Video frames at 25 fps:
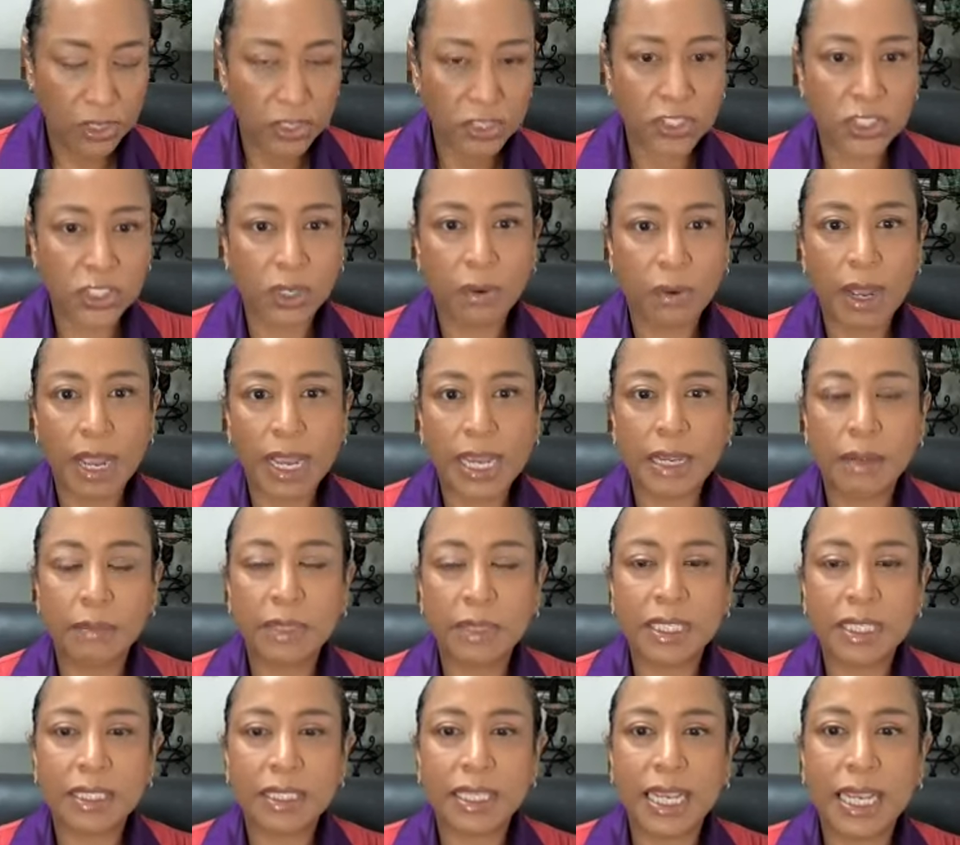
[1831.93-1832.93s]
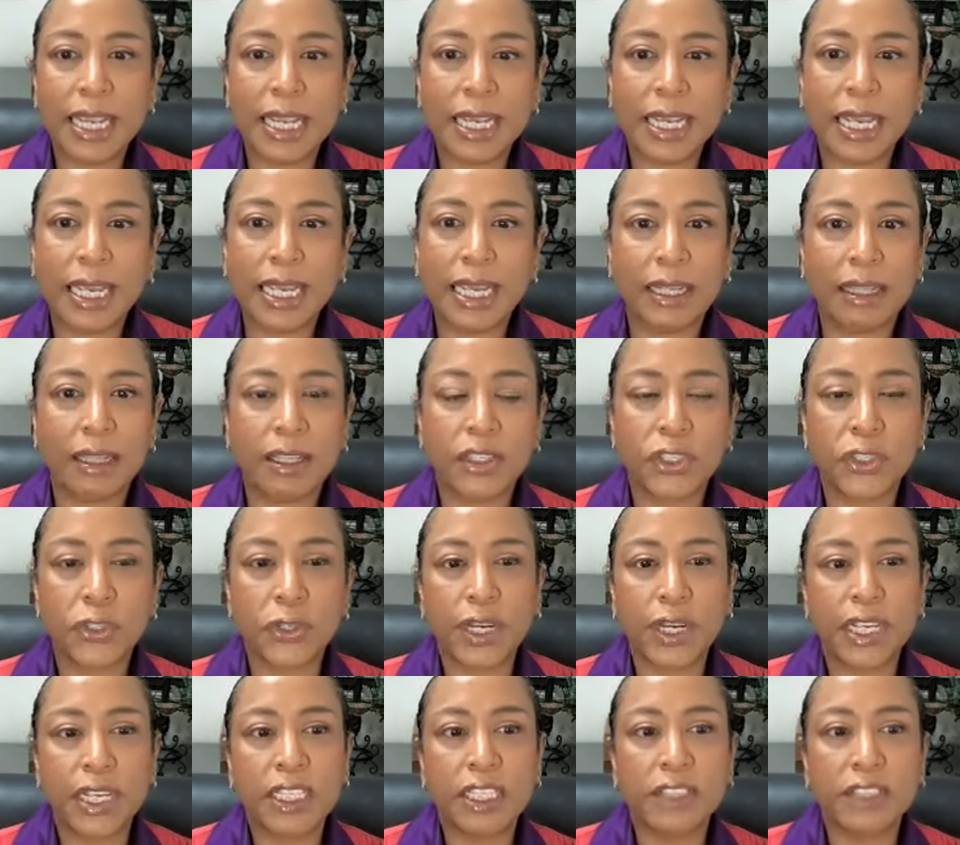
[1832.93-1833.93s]
So I am seeking the
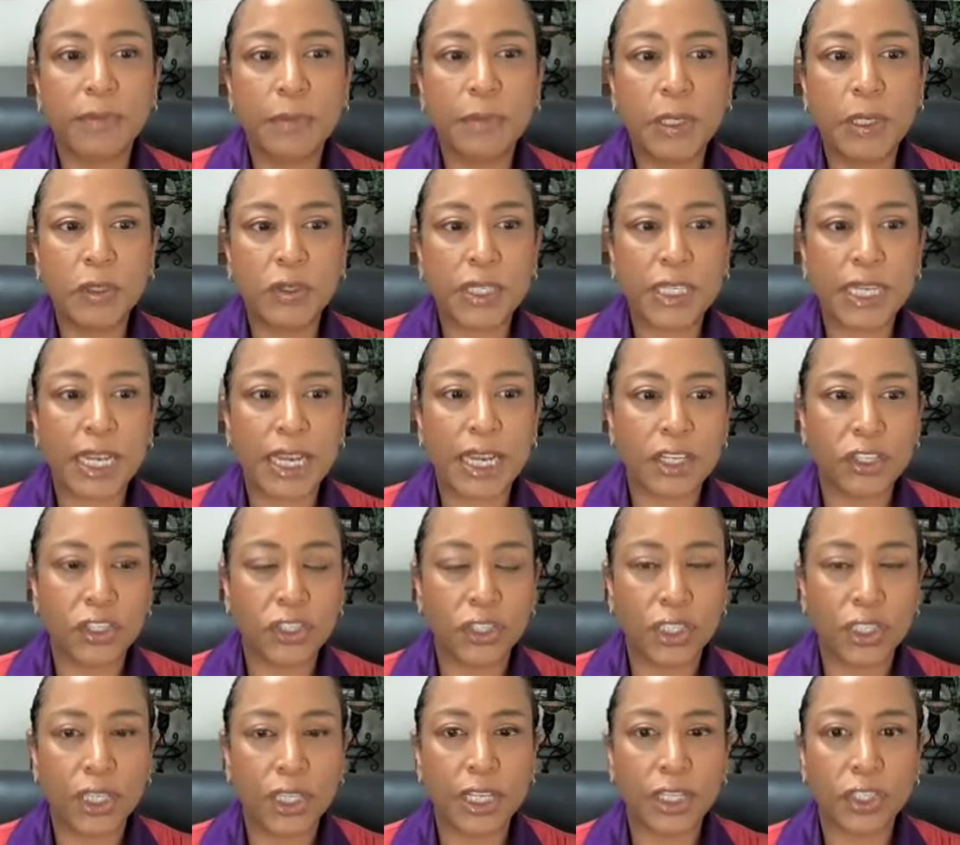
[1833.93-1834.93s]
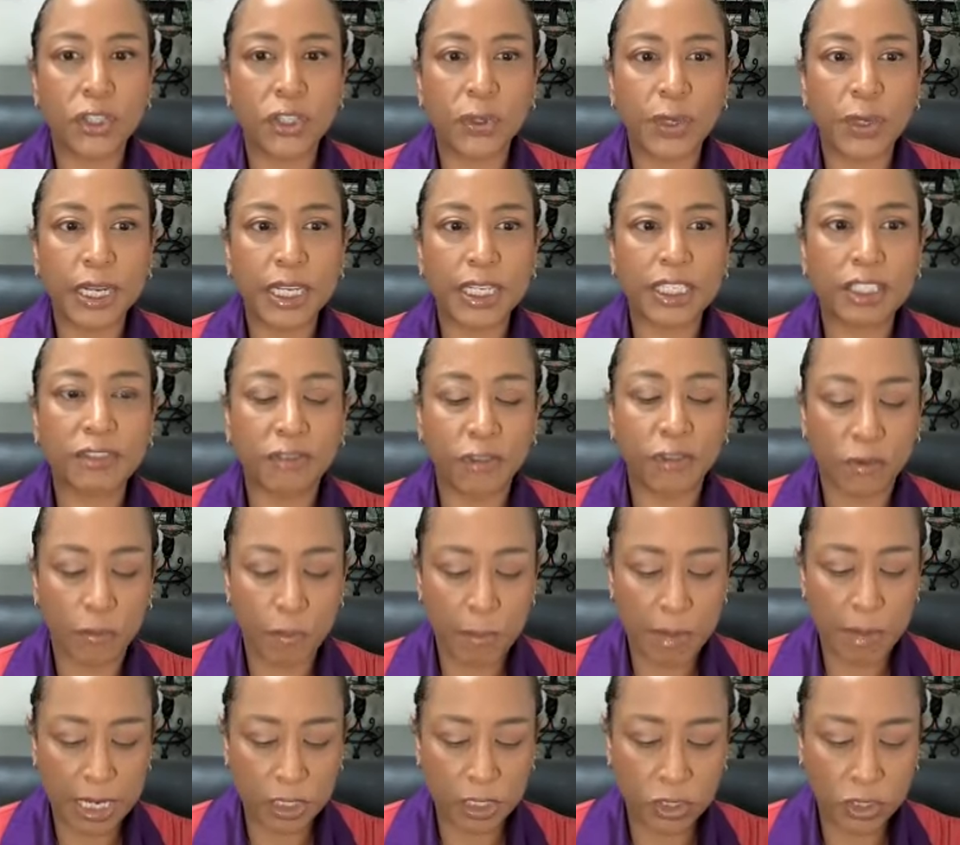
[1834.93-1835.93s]
transmutation, the
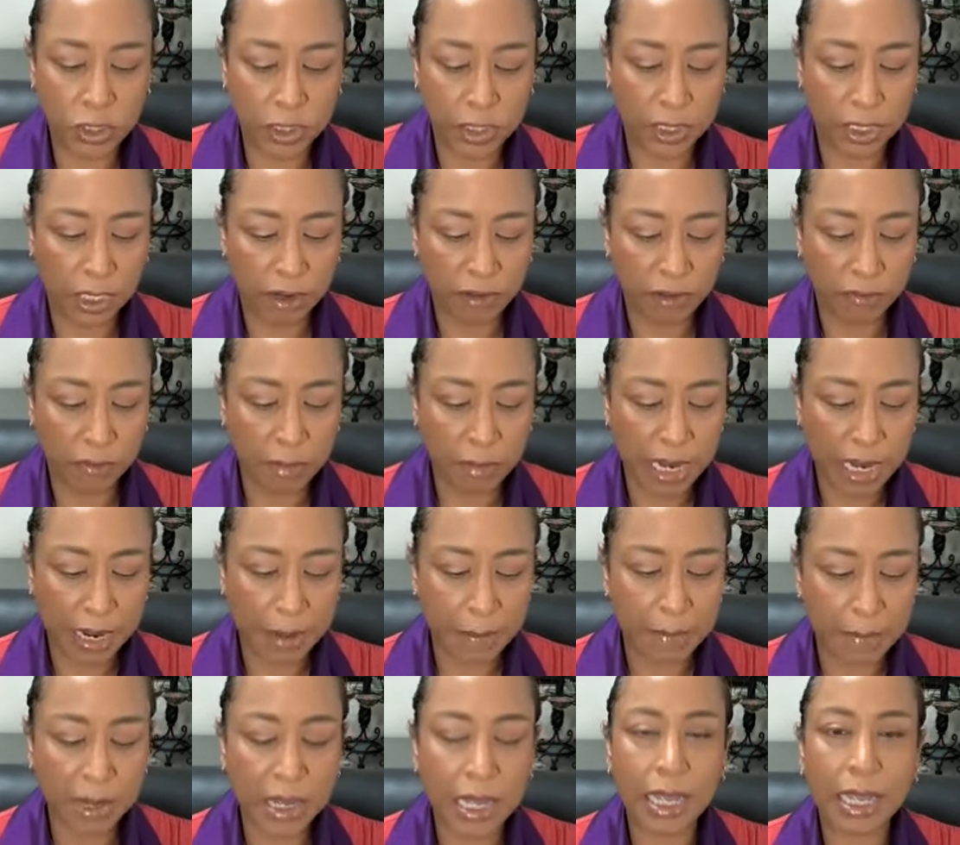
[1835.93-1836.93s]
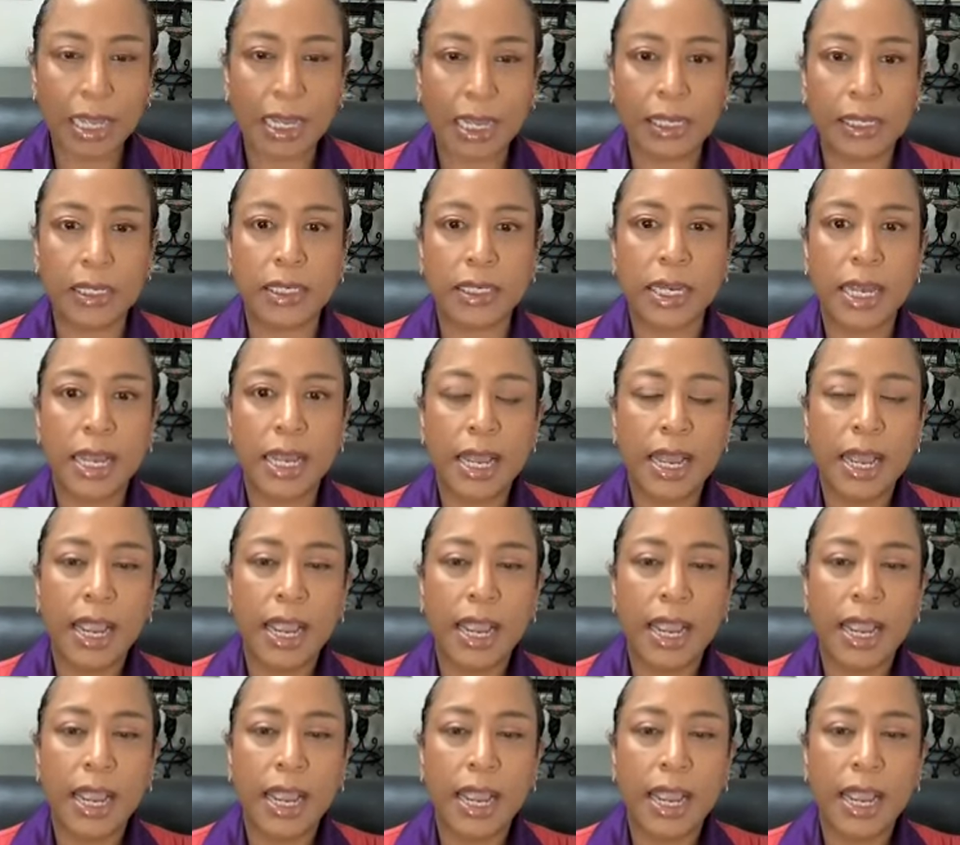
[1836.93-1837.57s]
transformation of my mind.